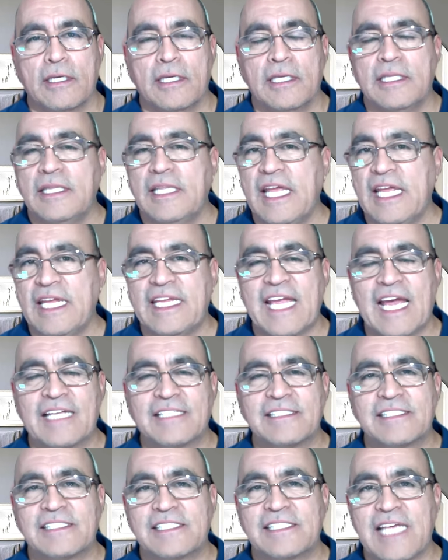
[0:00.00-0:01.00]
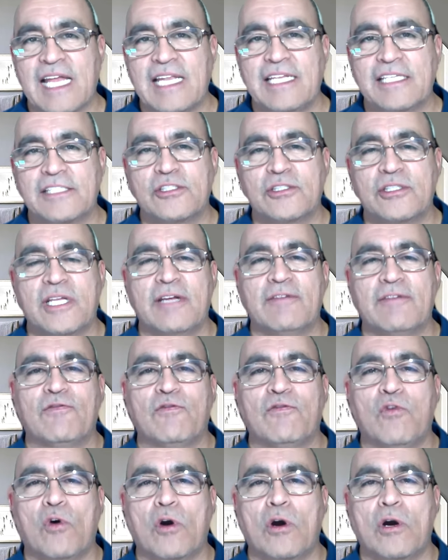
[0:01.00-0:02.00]
They can't sell it to them
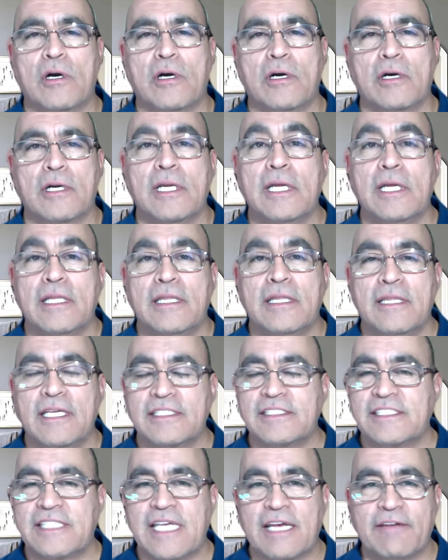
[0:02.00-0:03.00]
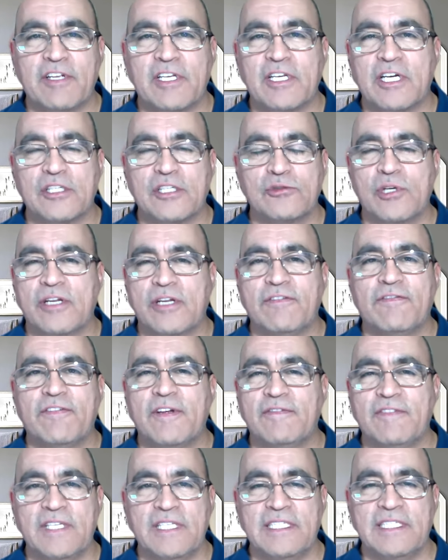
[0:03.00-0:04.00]
for the
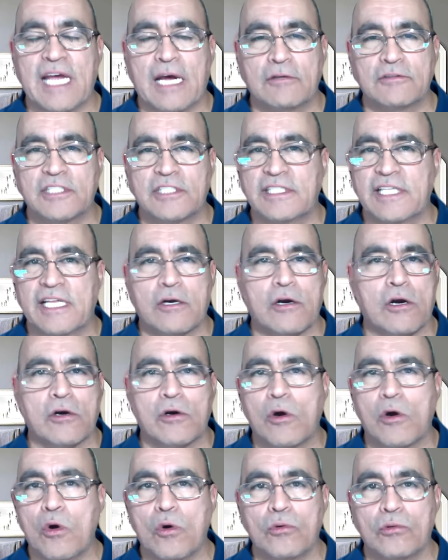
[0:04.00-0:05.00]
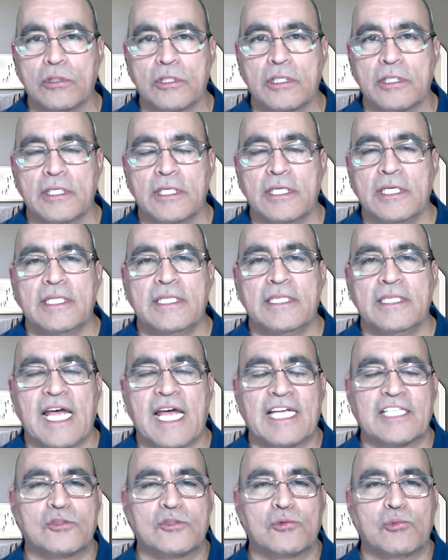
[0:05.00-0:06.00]
750,000 that are owed.
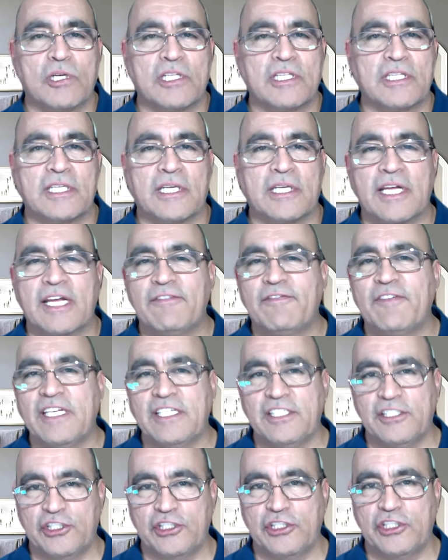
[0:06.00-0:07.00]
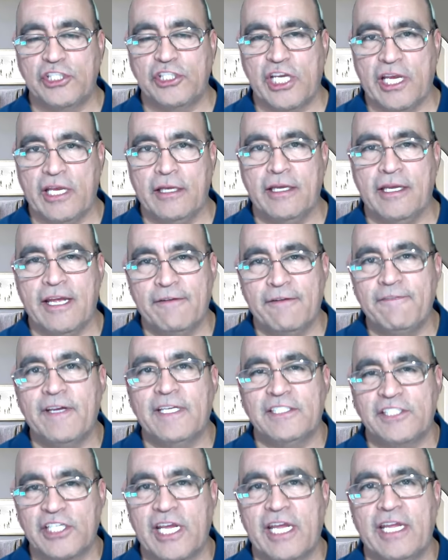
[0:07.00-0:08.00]
That's what the
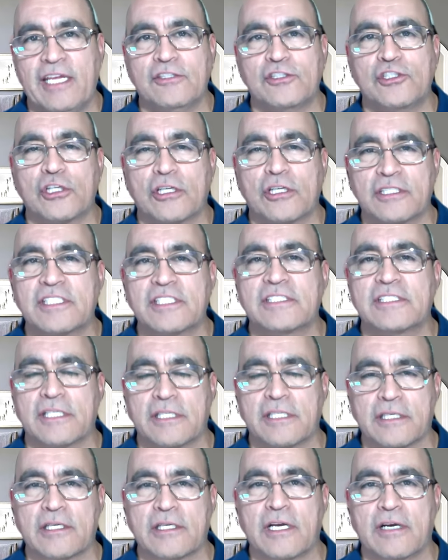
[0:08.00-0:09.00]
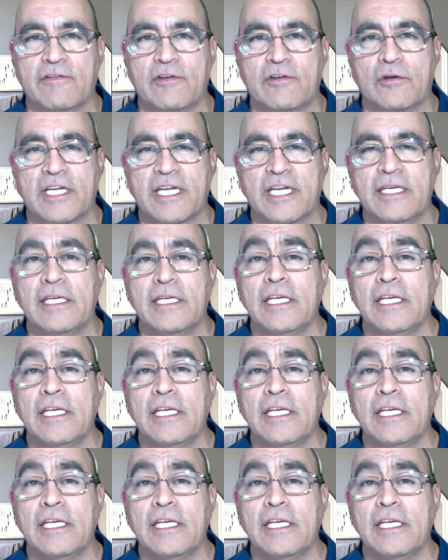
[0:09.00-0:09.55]
FHA insurance is going to cover, okay?